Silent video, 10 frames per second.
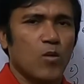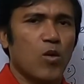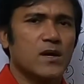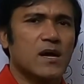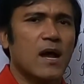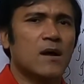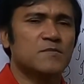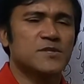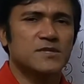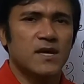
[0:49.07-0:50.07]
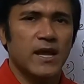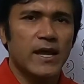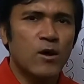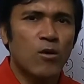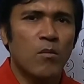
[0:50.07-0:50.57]
What comes
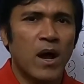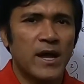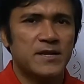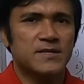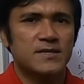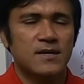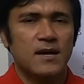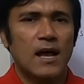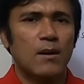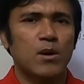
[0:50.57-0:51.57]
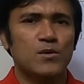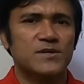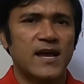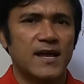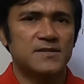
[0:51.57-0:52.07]
in our mind
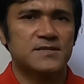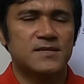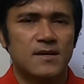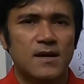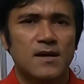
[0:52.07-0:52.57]
about tense?